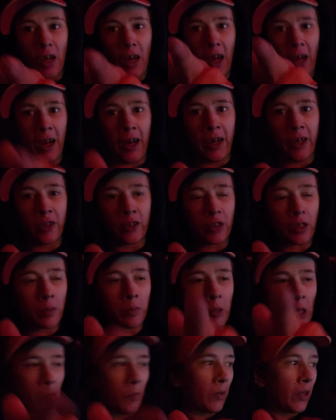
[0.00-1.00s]
and
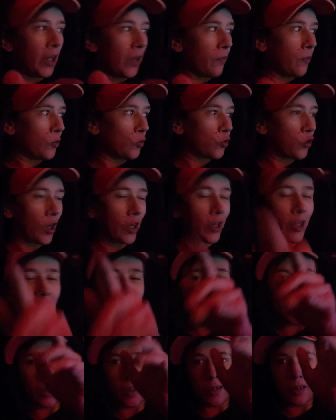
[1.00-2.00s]
I'm getting my life on track
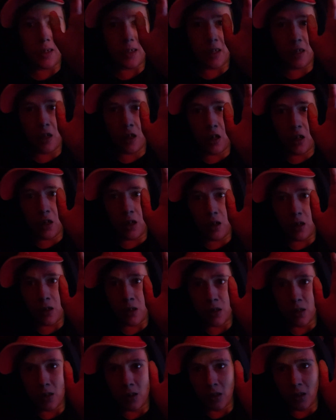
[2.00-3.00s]
uh,
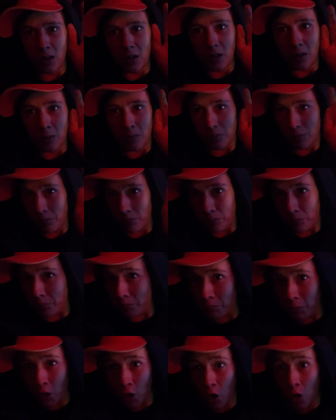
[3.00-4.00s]

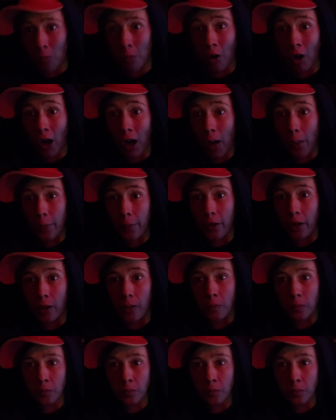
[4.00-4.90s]
a lot more happier